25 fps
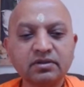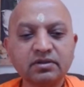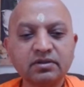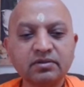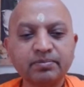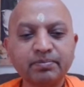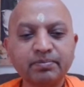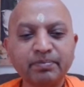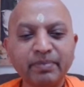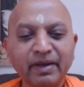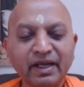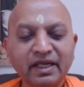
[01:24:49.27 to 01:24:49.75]

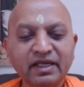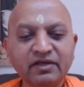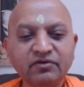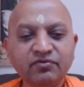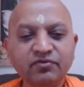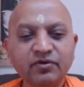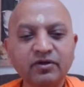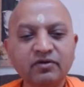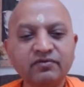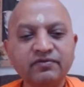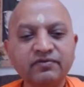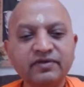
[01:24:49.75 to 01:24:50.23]

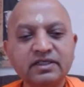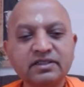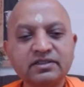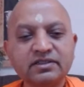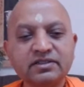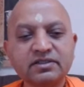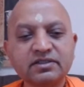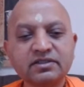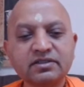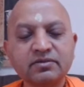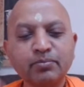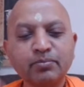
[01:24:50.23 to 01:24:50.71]
painful
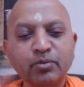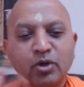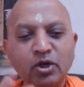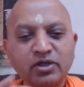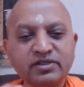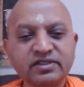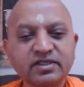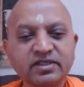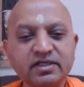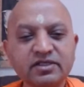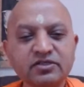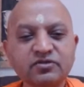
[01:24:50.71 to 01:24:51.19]
words,
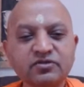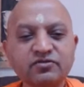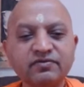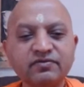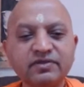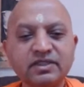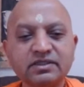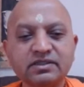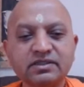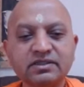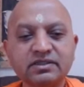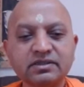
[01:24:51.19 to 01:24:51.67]
poisonous
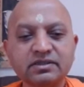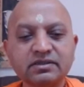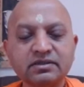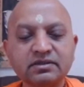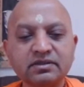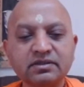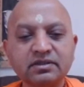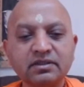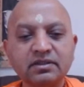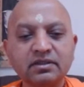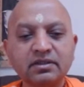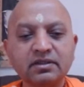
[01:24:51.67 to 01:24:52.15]
words,
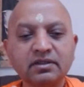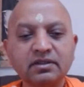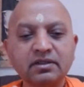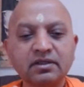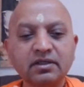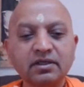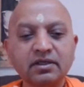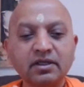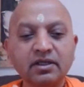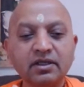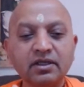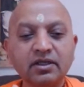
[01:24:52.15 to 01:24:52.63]

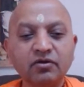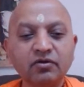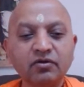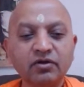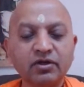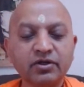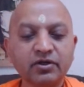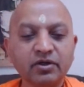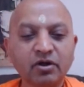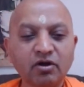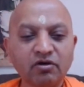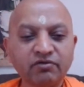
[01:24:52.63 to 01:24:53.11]
you are
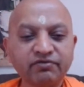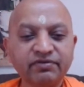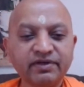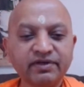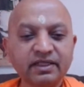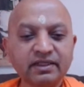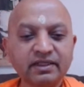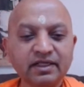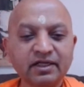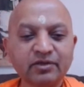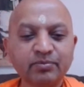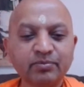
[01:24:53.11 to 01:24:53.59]
offering
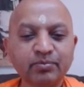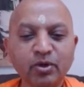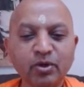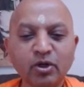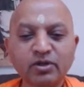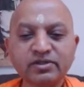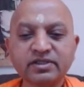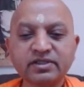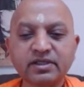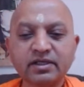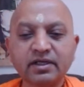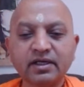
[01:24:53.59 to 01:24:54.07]
that
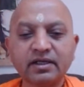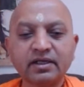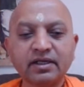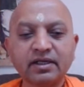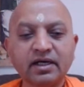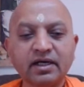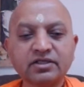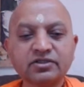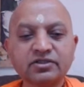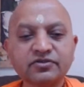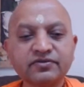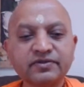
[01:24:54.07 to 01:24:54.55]
poison and
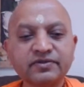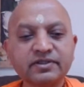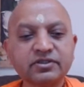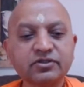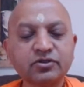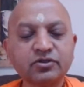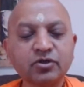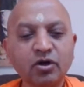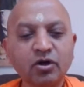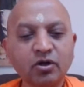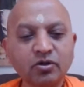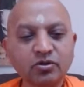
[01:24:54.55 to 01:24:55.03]
harsh words
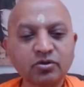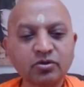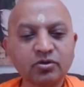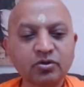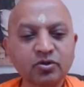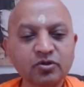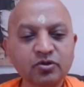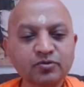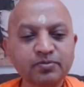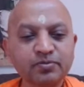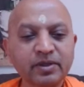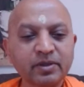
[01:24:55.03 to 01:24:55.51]
not to
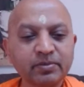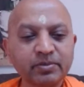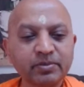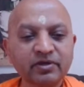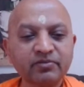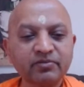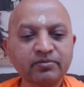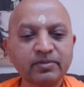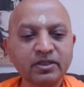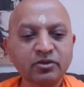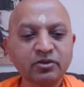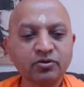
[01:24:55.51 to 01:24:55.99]
those people
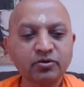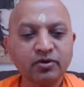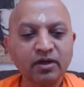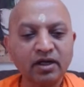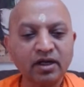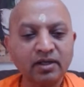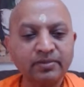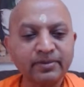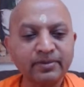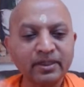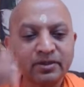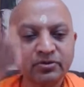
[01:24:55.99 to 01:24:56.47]
but to
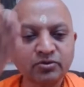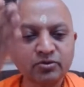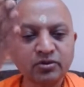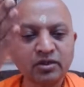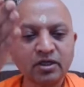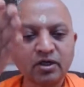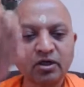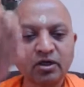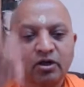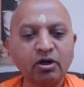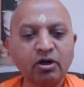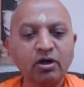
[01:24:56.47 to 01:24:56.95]
Rama, to the
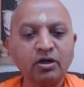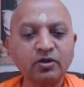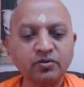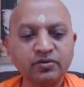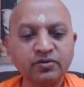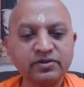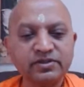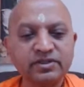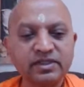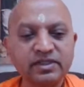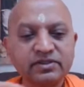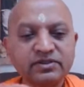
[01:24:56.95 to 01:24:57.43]
Lord who
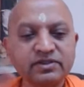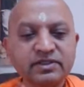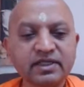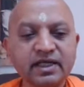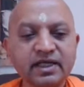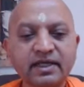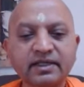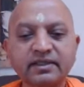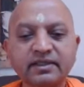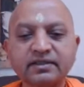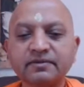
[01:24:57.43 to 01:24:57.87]
is inside.